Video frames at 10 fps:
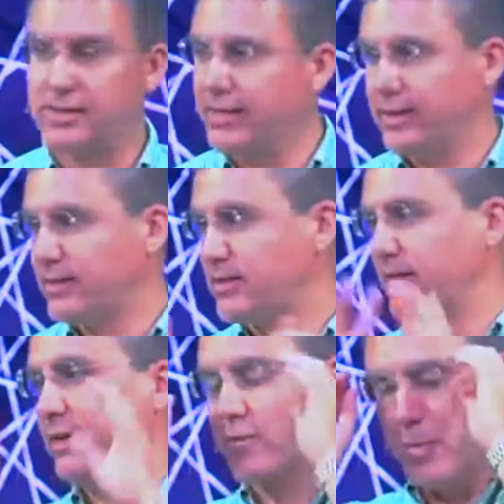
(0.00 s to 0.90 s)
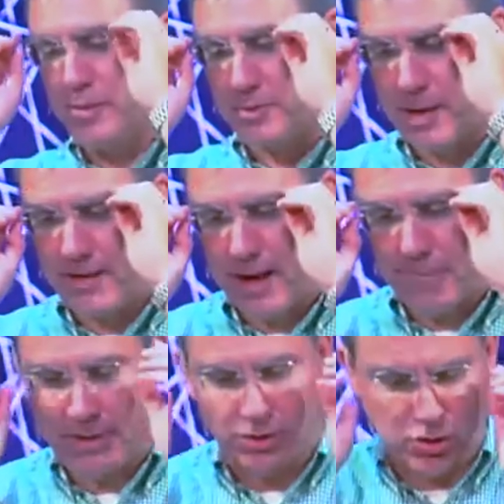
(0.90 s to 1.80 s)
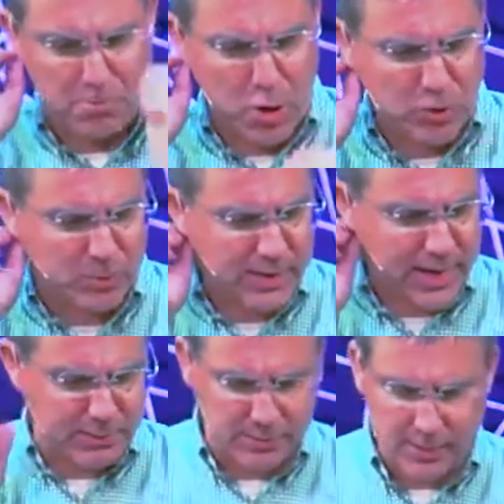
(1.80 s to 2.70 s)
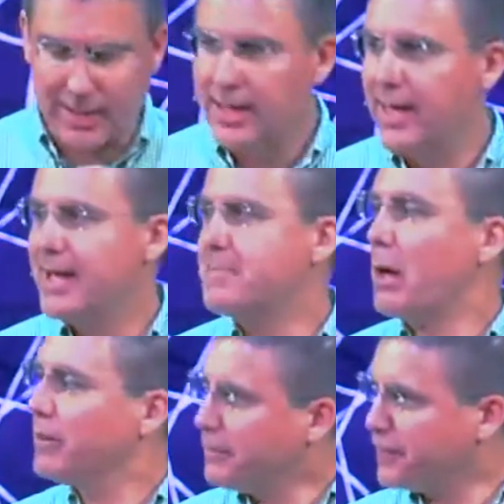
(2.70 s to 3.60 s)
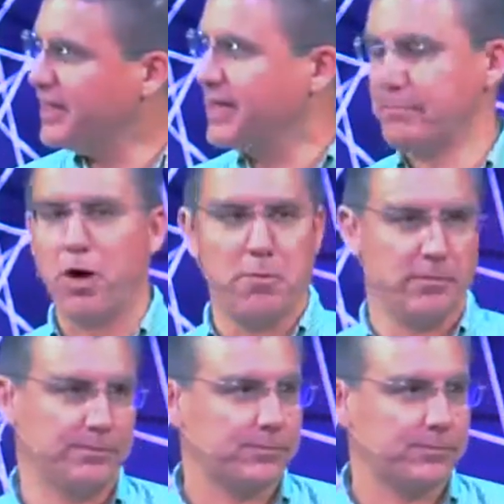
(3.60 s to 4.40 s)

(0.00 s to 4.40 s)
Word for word: They, they say they never remember this, but I, have mentioned it to them multiple times. I'll never forget that moment.